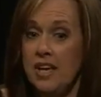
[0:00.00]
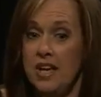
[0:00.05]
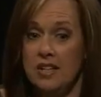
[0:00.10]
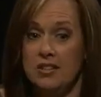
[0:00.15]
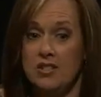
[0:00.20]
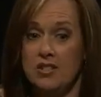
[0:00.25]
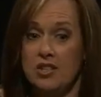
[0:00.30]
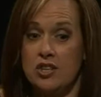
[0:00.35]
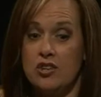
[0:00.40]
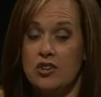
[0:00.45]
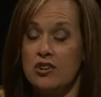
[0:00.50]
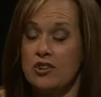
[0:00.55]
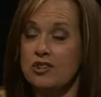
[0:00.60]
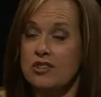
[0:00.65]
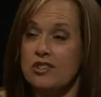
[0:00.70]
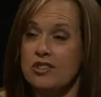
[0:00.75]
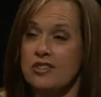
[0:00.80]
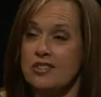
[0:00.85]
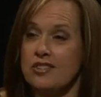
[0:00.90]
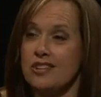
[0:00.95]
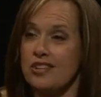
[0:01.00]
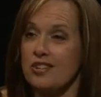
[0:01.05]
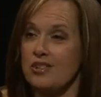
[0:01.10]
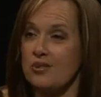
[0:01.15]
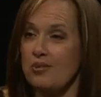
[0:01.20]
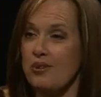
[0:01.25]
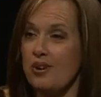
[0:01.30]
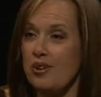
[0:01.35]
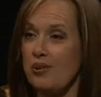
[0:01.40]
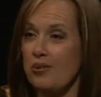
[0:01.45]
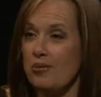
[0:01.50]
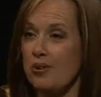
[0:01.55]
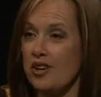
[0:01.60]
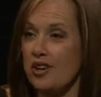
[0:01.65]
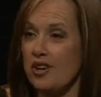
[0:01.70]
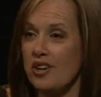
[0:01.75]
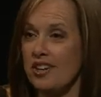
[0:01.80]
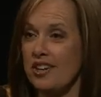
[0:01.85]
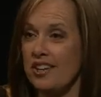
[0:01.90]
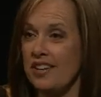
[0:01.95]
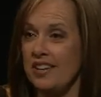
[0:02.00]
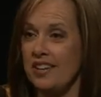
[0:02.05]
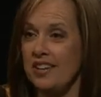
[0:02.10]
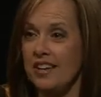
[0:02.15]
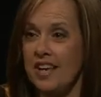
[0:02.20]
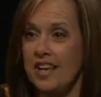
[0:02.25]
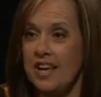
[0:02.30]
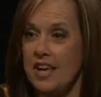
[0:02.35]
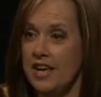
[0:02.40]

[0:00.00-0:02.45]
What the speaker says: it's the nurses that do all the work and